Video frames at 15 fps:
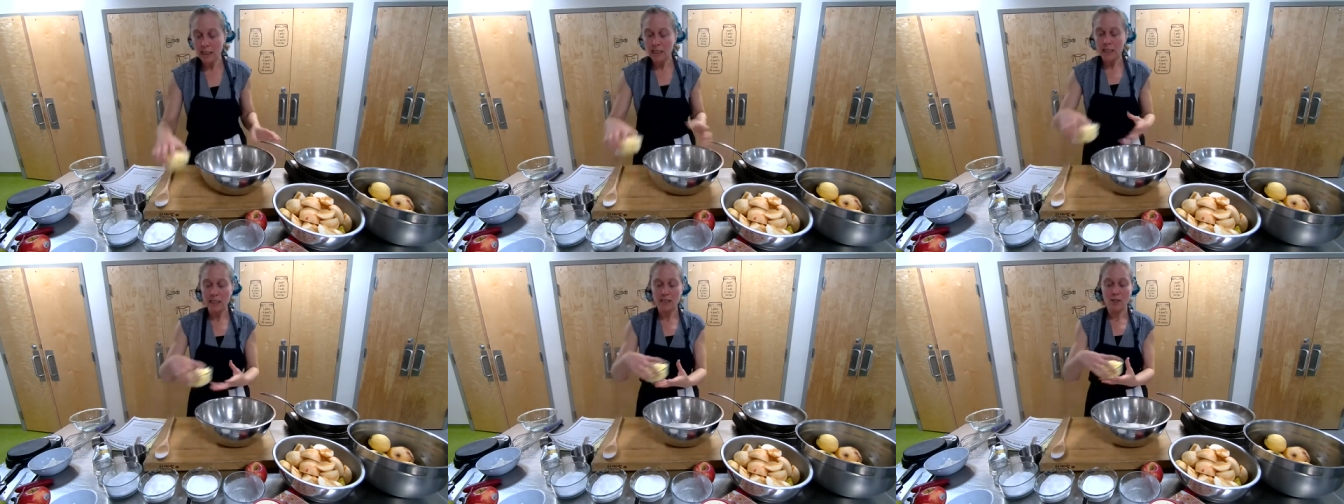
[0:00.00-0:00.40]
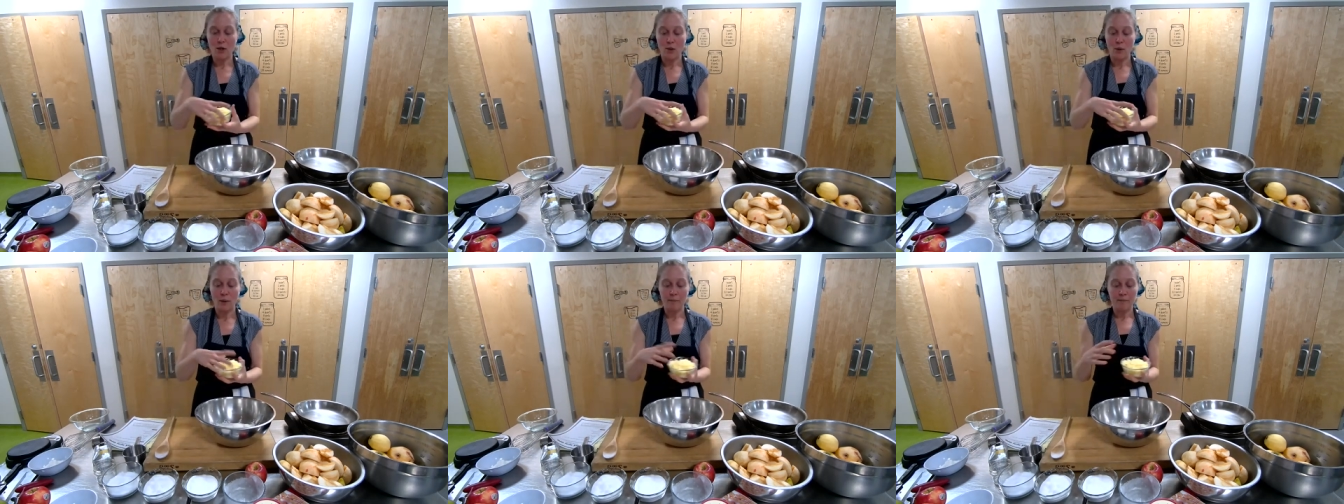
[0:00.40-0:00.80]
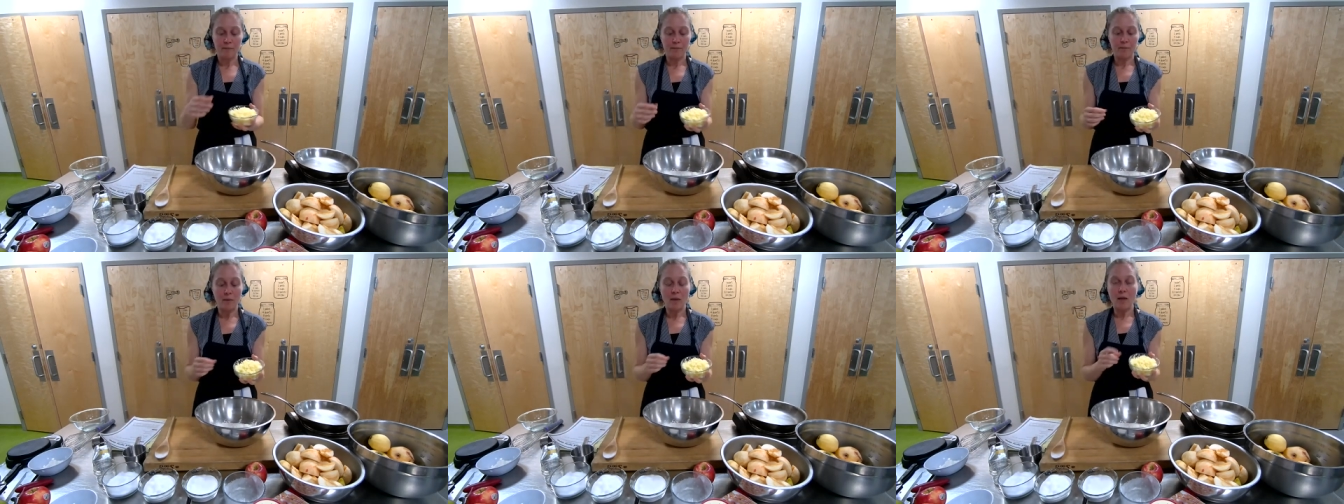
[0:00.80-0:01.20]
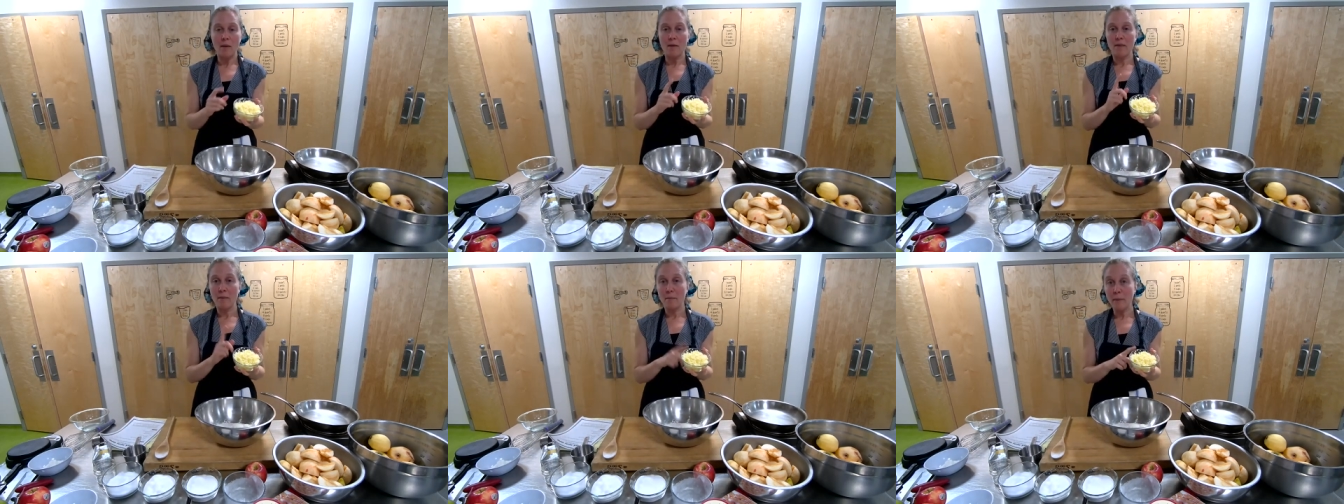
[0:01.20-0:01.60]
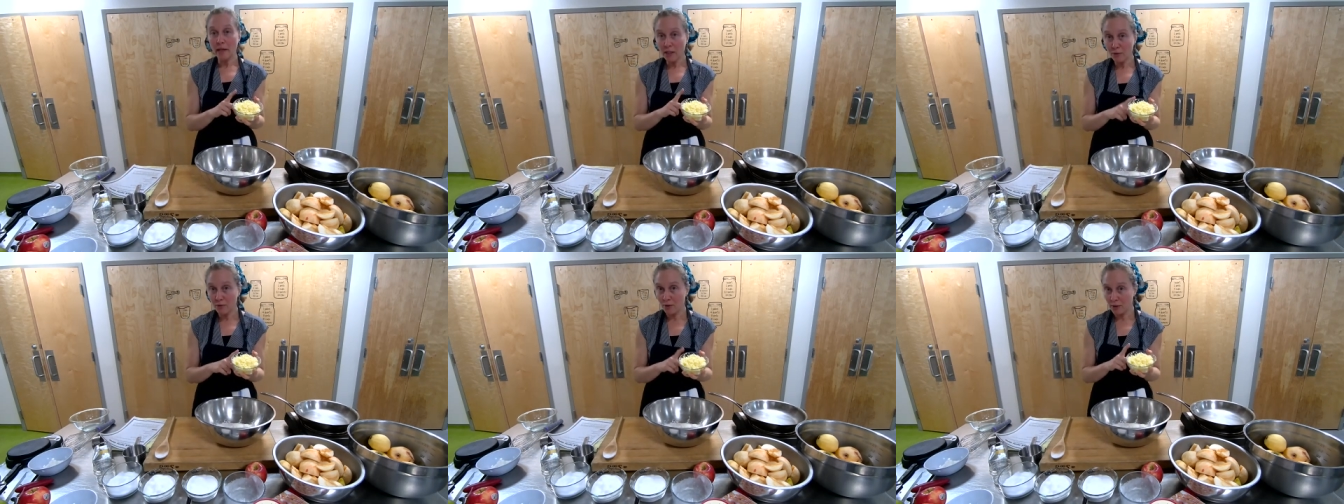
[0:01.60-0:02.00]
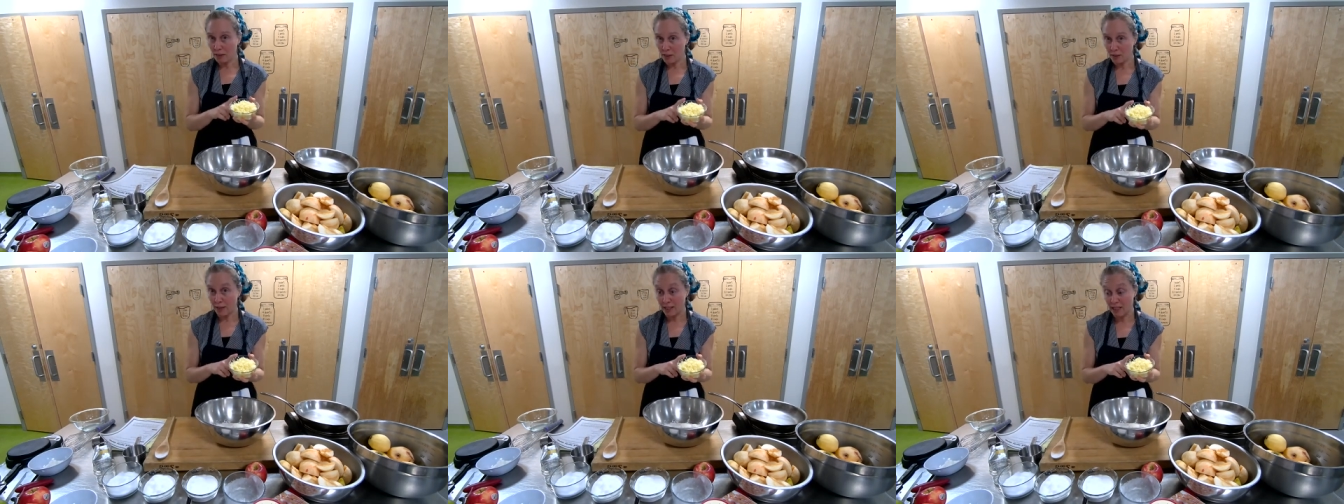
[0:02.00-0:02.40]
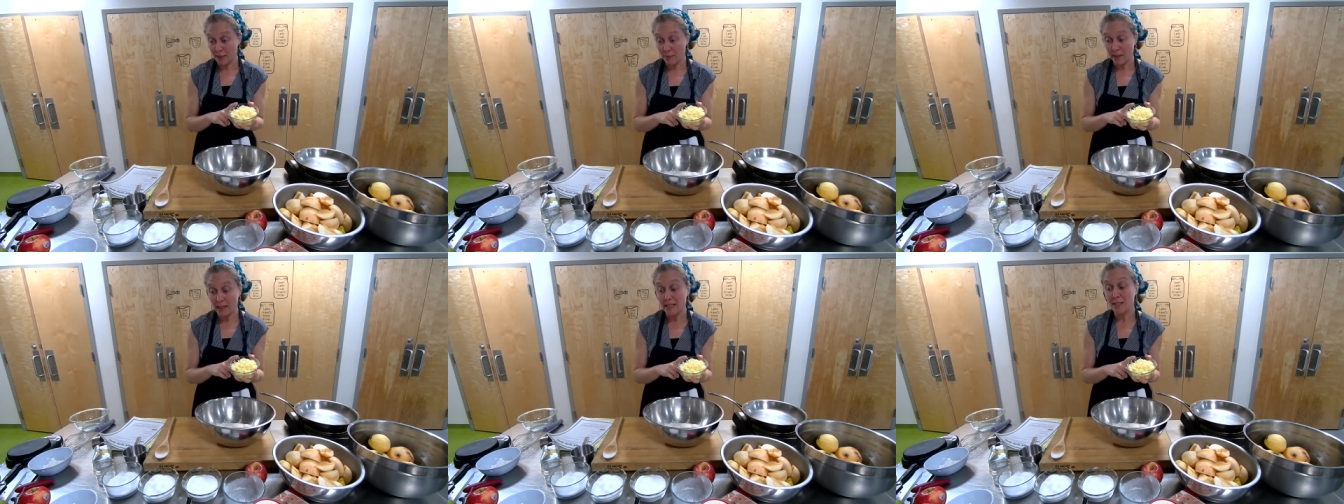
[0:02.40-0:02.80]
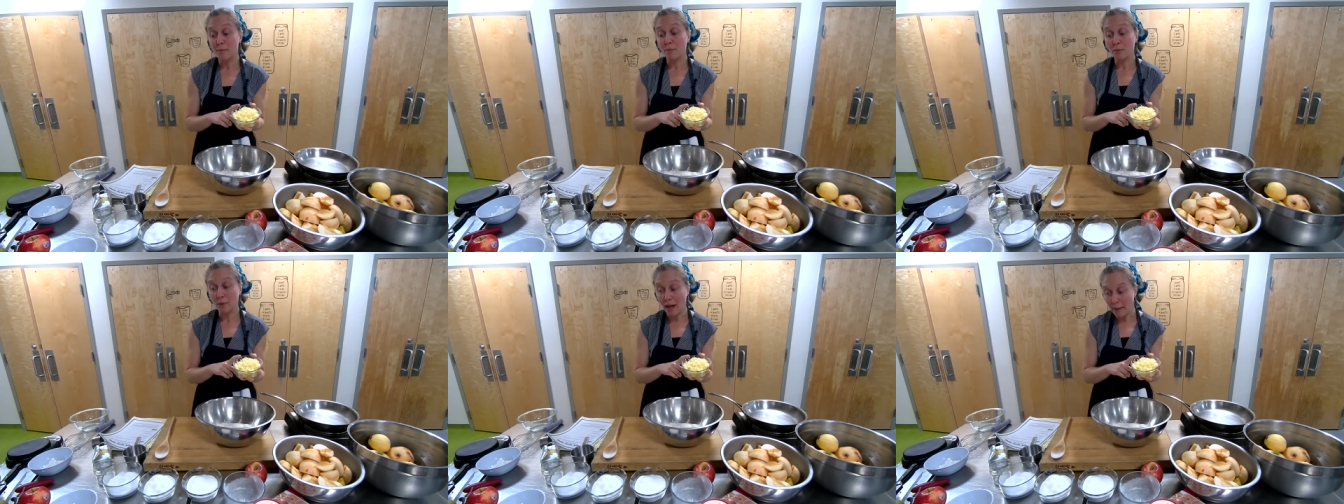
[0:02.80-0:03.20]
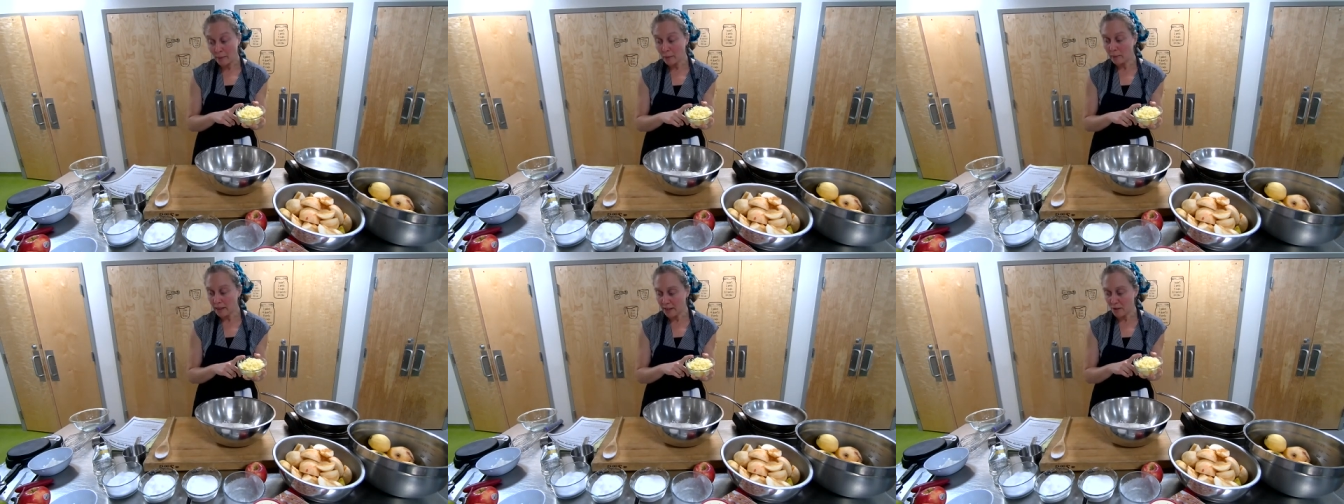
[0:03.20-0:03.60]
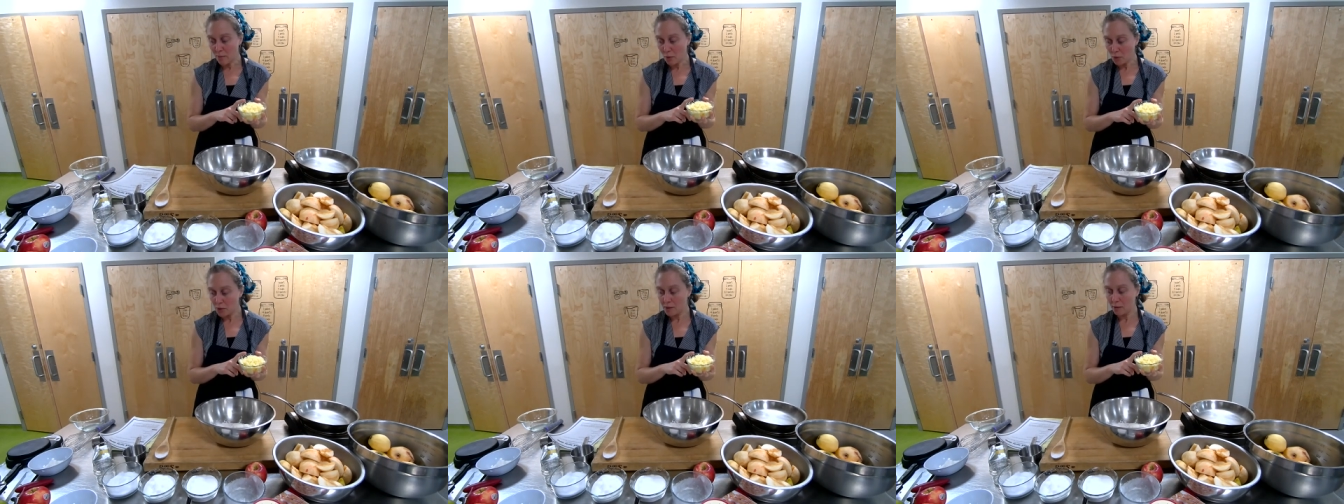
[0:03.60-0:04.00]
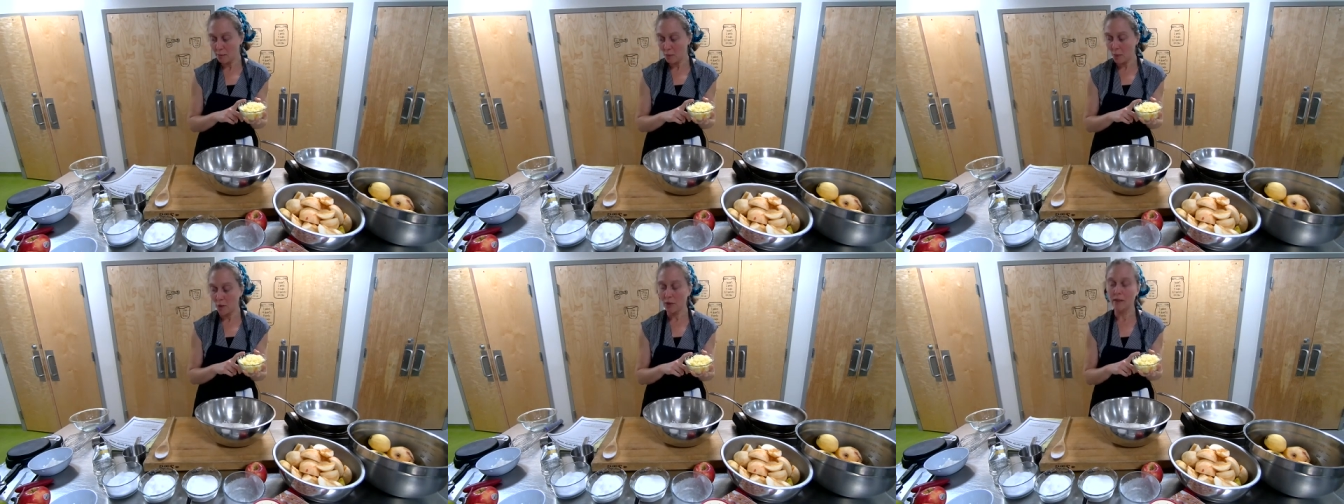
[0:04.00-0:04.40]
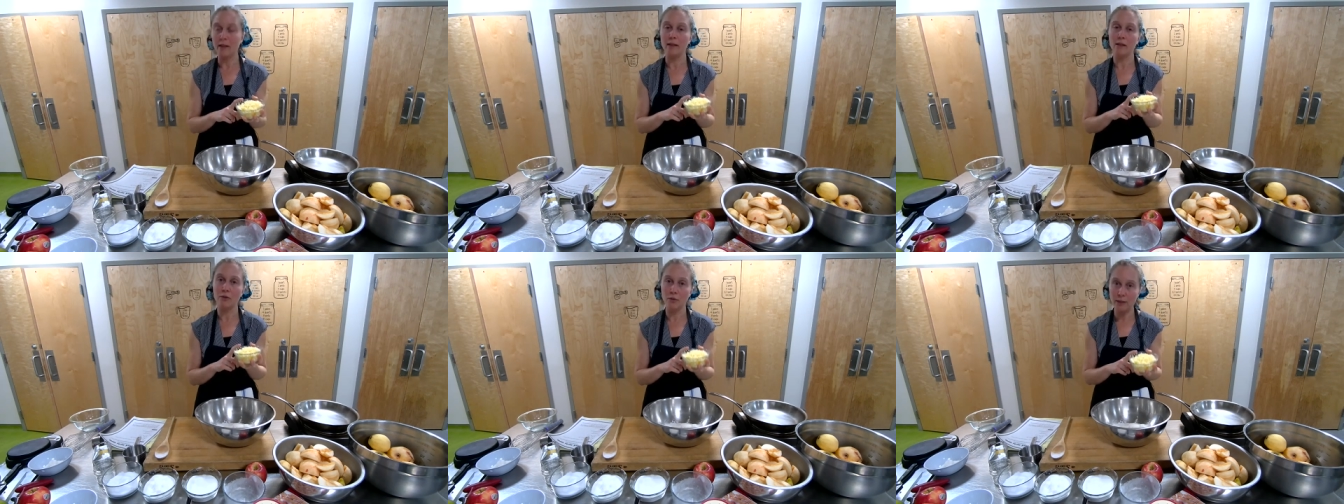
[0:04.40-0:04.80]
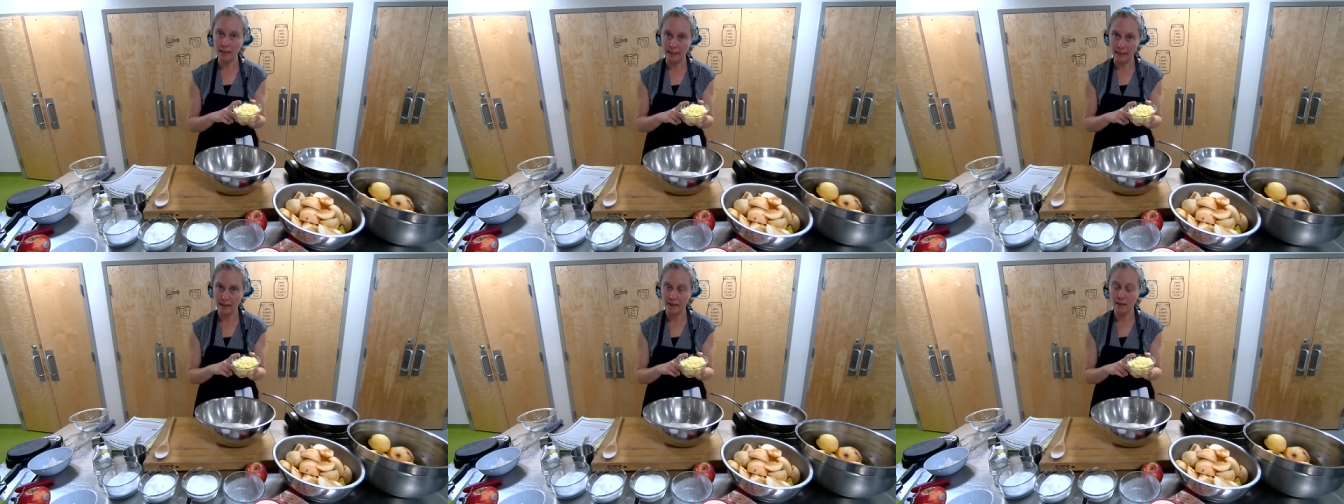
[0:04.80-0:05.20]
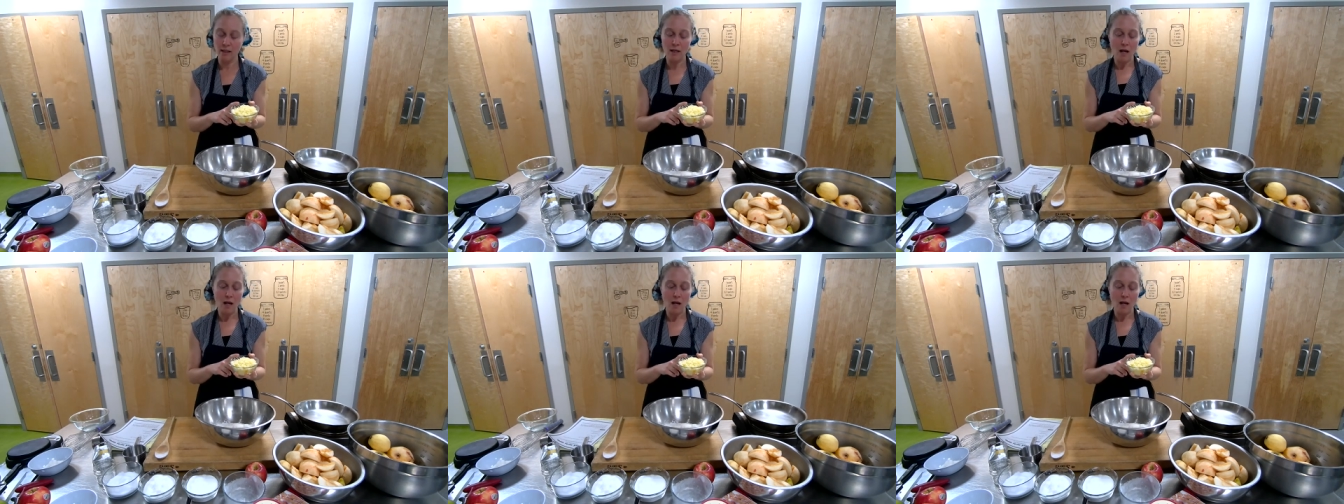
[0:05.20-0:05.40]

So the butter for this recipe is probably the most important ingredient.